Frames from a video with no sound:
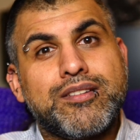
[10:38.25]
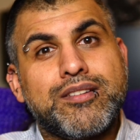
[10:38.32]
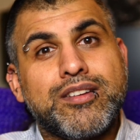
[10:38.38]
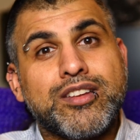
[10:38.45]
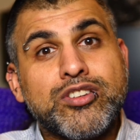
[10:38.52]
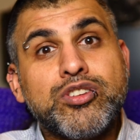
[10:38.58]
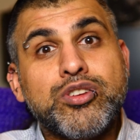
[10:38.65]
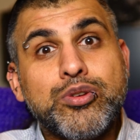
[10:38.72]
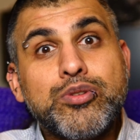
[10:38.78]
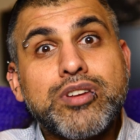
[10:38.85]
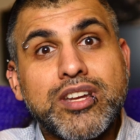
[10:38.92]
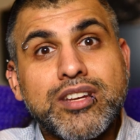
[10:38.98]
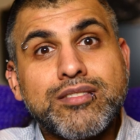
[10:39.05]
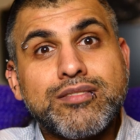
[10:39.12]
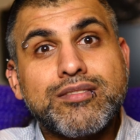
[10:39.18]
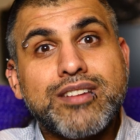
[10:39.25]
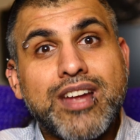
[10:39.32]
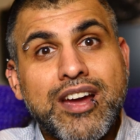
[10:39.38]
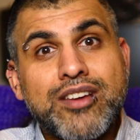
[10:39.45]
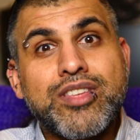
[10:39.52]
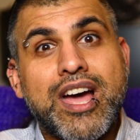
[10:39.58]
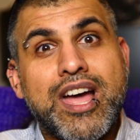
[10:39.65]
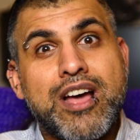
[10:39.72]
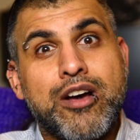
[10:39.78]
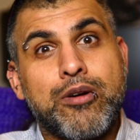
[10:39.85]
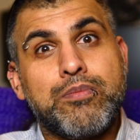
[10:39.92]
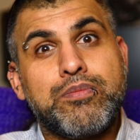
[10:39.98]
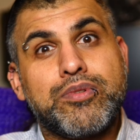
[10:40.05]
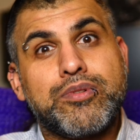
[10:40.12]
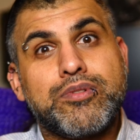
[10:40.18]
and you can get that help.
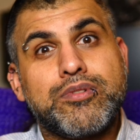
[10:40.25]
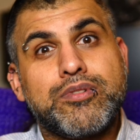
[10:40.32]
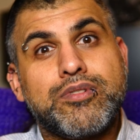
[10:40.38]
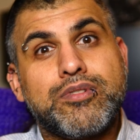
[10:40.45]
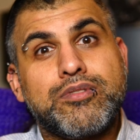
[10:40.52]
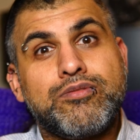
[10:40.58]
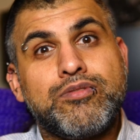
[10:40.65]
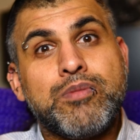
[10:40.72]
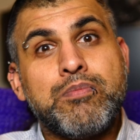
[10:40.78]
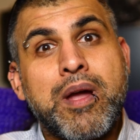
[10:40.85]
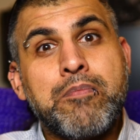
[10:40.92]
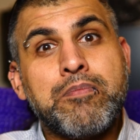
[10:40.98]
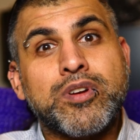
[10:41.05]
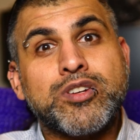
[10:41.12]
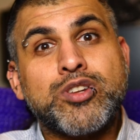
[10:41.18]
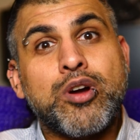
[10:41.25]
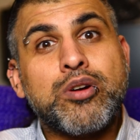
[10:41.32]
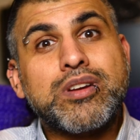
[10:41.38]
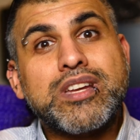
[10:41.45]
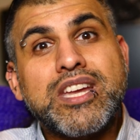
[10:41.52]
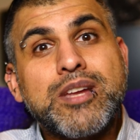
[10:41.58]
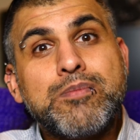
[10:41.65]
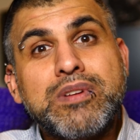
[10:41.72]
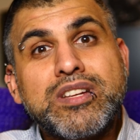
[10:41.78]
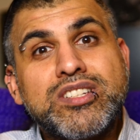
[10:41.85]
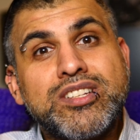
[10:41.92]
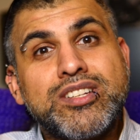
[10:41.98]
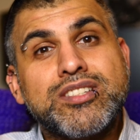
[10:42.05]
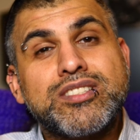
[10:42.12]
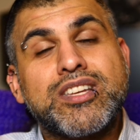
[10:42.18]
Remember, don't keep it
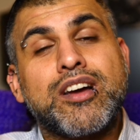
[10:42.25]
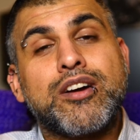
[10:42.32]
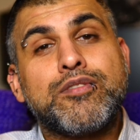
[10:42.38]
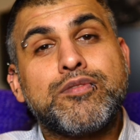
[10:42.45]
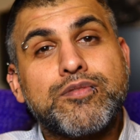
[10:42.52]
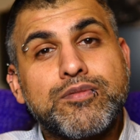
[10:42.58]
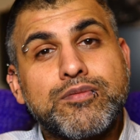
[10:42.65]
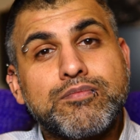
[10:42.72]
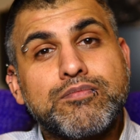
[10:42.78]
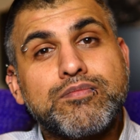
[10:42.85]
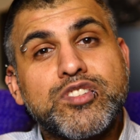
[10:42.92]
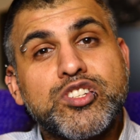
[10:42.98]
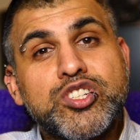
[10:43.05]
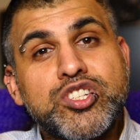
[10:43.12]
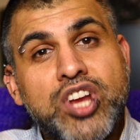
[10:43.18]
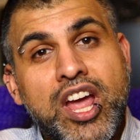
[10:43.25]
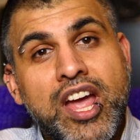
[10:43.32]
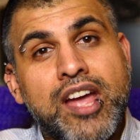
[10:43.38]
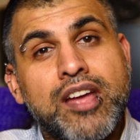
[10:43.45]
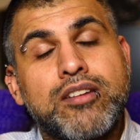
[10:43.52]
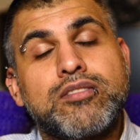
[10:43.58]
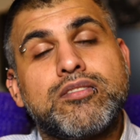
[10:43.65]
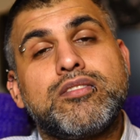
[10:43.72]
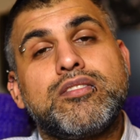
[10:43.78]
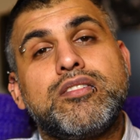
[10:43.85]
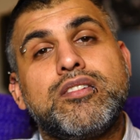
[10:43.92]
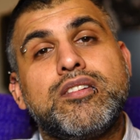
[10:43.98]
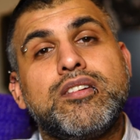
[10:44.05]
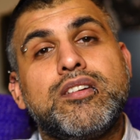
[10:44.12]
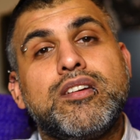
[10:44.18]
to yourself, share.
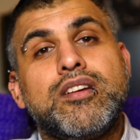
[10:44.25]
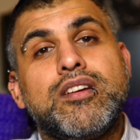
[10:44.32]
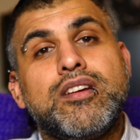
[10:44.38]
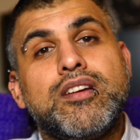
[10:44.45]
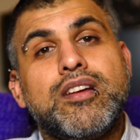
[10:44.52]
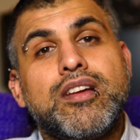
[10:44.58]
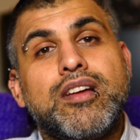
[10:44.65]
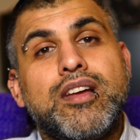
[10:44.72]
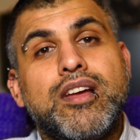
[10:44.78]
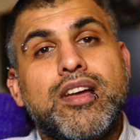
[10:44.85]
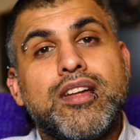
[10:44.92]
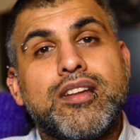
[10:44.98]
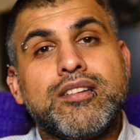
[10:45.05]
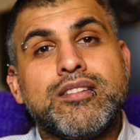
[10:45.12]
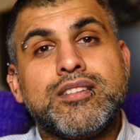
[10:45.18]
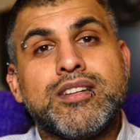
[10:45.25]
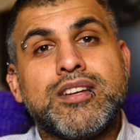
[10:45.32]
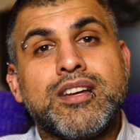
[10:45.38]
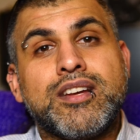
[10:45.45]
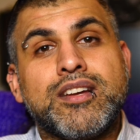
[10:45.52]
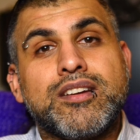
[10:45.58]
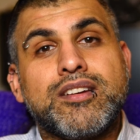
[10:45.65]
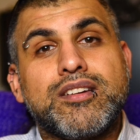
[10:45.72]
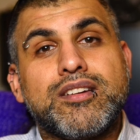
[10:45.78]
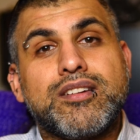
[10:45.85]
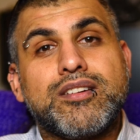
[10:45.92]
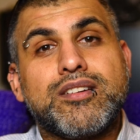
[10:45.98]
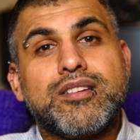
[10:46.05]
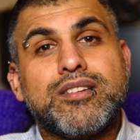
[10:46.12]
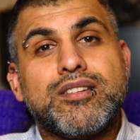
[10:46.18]
And
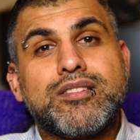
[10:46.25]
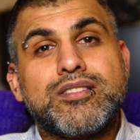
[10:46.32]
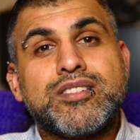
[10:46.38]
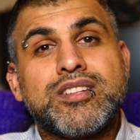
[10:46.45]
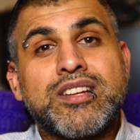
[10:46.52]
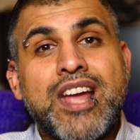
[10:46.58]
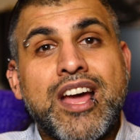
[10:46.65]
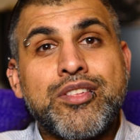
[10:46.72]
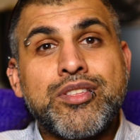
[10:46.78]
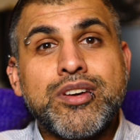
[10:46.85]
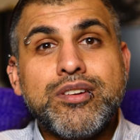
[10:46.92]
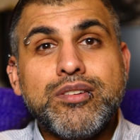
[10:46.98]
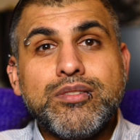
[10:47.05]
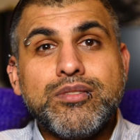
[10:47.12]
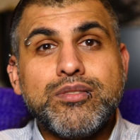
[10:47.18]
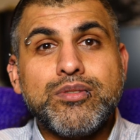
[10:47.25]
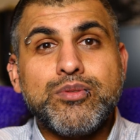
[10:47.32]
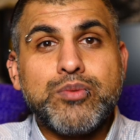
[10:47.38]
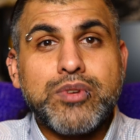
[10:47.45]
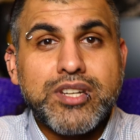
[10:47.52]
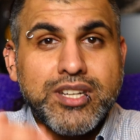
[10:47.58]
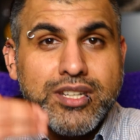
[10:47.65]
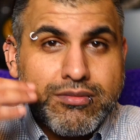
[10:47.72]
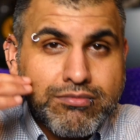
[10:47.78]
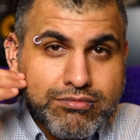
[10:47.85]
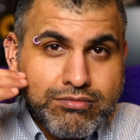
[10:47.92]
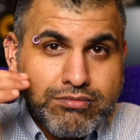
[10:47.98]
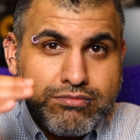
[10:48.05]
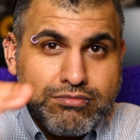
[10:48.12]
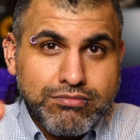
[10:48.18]
together, we can
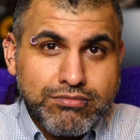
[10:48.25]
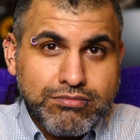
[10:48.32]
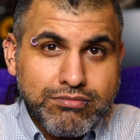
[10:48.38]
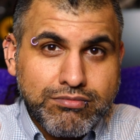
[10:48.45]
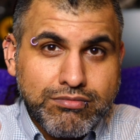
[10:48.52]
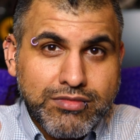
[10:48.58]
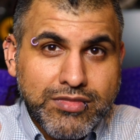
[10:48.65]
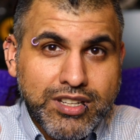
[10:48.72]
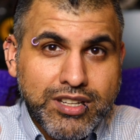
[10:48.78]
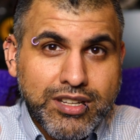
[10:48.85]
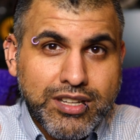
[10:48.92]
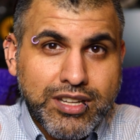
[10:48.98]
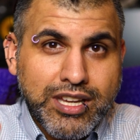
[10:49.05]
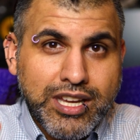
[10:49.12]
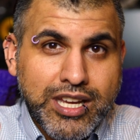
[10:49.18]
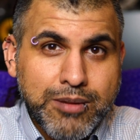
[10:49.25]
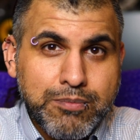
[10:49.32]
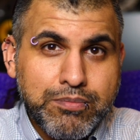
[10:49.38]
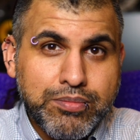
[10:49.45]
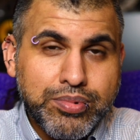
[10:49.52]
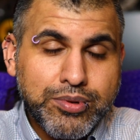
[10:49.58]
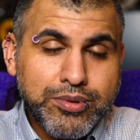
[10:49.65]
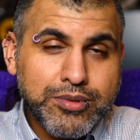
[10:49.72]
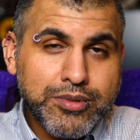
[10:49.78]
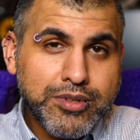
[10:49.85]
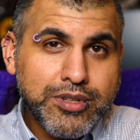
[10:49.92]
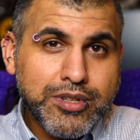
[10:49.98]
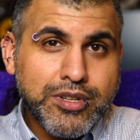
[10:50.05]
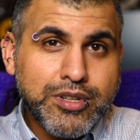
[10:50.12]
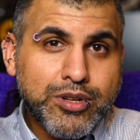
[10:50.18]
keep
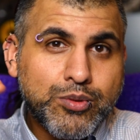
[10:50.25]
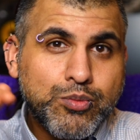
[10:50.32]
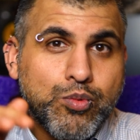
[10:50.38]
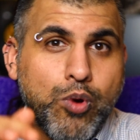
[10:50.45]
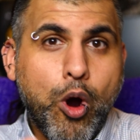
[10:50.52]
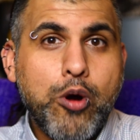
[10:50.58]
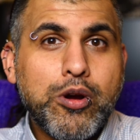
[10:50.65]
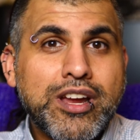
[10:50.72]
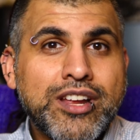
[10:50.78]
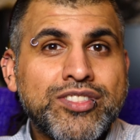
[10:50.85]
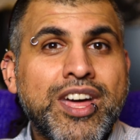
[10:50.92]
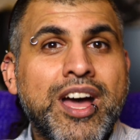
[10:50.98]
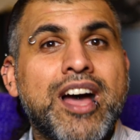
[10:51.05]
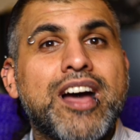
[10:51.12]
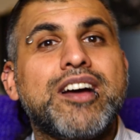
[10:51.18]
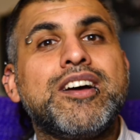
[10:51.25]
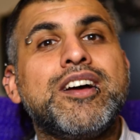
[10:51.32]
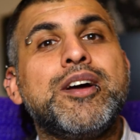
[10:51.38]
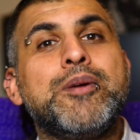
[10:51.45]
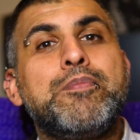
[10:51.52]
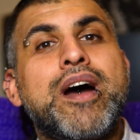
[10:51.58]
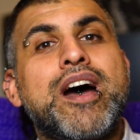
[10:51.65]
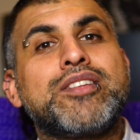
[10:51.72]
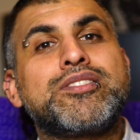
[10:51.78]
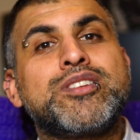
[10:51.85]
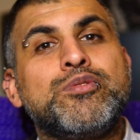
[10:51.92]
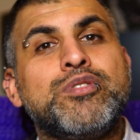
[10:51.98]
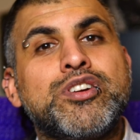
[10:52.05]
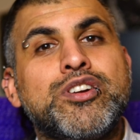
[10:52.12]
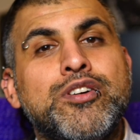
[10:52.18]
walking that path to
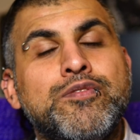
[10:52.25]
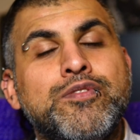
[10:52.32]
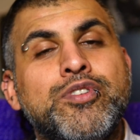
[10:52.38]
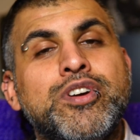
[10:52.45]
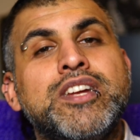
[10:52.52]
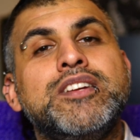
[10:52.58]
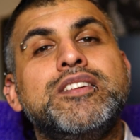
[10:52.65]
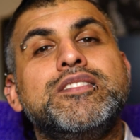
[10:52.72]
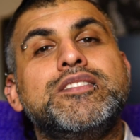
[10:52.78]
recovery.